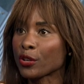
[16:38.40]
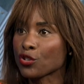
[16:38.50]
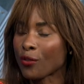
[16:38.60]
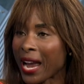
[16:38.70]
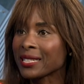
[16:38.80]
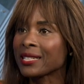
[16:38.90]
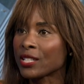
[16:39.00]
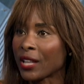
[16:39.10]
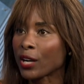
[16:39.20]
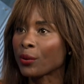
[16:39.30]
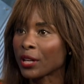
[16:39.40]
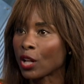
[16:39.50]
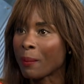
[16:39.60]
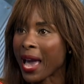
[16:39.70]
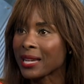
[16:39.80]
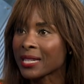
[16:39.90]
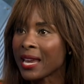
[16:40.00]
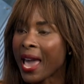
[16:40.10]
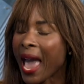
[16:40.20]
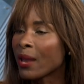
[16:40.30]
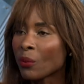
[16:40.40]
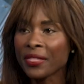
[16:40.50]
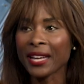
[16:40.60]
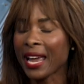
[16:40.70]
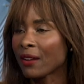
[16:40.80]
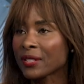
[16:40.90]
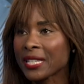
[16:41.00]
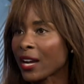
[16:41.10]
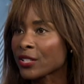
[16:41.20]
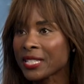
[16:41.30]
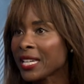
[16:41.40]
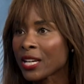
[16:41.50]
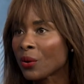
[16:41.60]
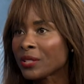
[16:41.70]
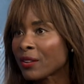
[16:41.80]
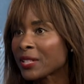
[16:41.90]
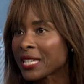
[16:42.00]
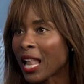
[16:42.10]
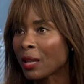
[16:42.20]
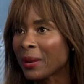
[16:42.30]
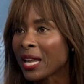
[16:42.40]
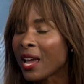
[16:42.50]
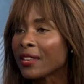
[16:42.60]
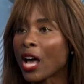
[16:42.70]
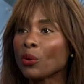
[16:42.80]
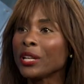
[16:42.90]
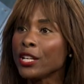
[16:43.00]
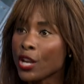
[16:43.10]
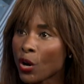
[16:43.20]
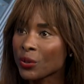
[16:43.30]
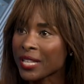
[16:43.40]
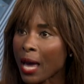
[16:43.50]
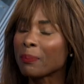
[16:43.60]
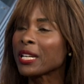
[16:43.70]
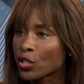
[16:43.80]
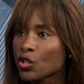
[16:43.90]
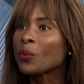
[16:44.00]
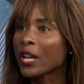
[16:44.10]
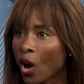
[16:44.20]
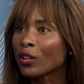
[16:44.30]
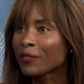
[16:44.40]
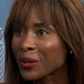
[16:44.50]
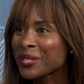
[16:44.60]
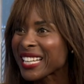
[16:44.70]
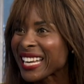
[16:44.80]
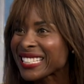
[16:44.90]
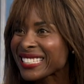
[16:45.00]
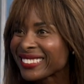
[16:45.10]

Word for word: attracted to that critical mass. And one thing I have to say, our CEO, David Solomon, not only knows that, but is doing all of those things.